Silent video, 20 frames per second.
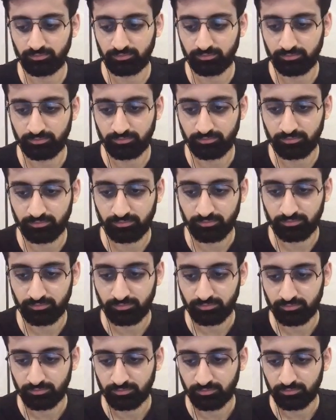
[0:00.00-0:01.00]

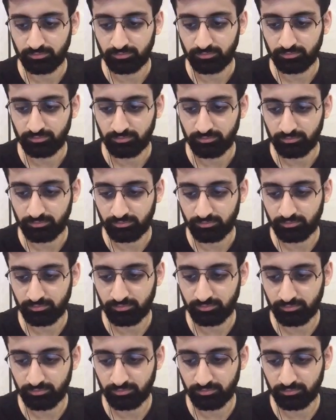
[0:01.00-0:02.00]

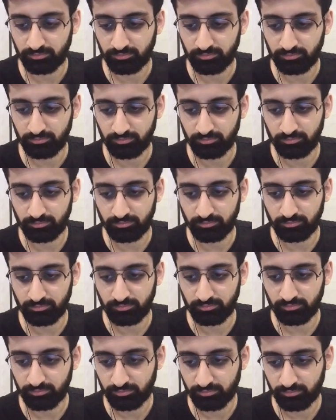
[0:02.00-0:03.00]

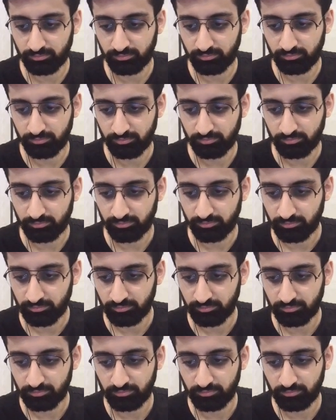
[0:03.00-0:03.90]
(silent)